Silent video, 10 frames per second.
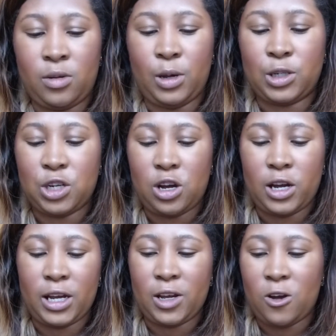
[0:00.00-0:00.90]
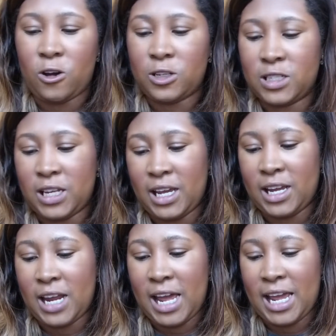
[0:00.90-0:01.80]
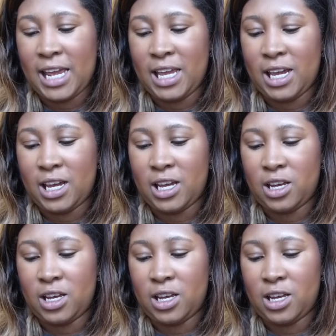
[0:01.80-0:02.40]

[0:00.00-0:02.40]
which I got in a